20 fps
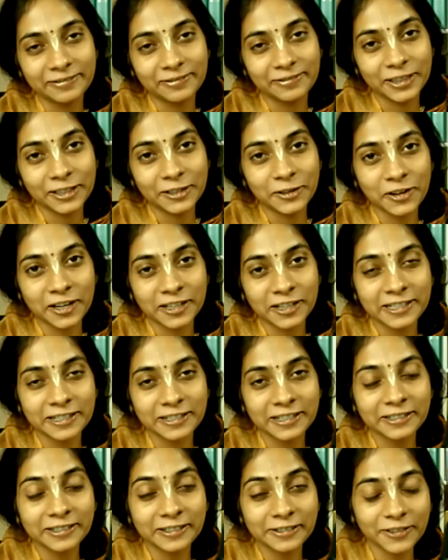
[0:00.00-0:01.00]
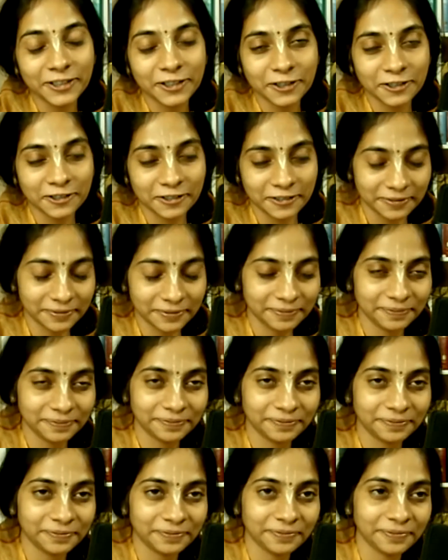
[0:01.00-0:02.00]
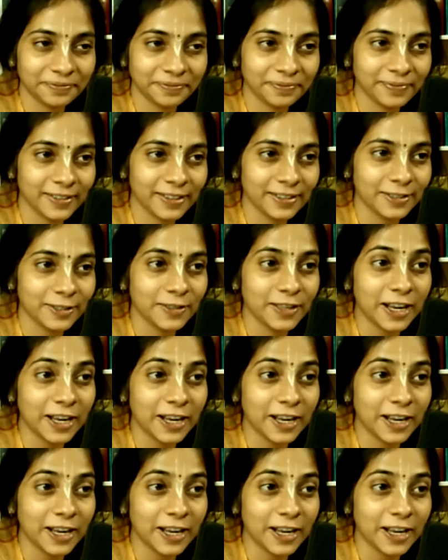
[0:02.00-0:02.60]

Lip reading: with the transcendental vision. So